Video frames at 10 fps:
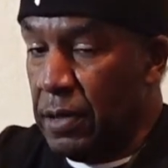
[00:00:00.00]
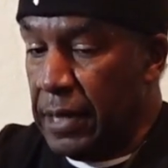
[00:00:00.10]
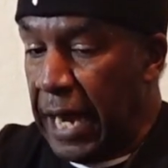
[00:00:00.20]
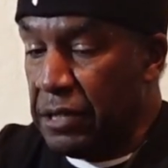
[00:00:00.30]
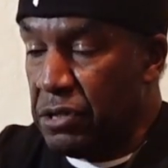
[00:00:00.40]

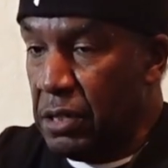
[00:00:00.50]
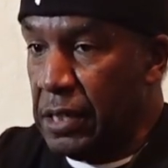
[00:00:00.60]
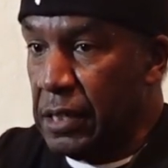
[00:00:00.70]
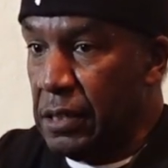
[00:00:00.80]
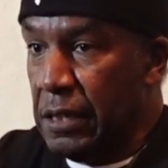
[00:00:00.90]

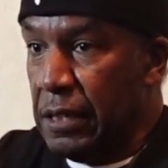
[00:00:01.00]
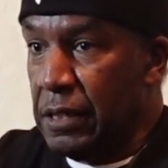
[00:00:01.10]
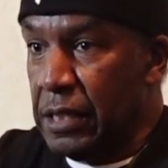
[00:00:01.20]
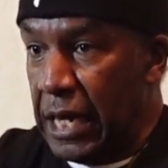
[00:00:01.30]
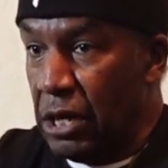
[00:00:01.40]
naturally,
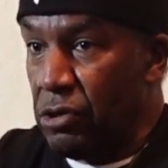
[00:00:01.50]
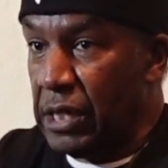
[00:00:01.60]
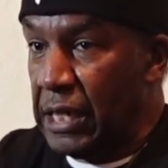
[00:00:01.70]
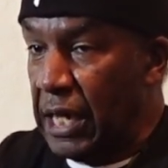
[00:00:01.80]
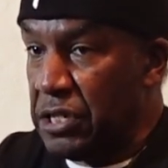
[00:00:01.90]
they're going to
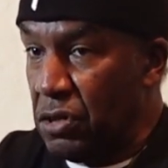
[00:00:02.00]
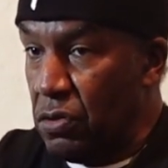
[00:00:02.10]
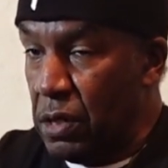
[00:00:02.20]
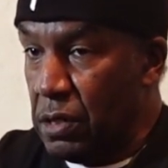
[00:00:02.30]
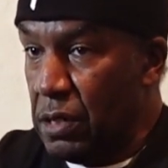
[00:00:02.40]
catch on.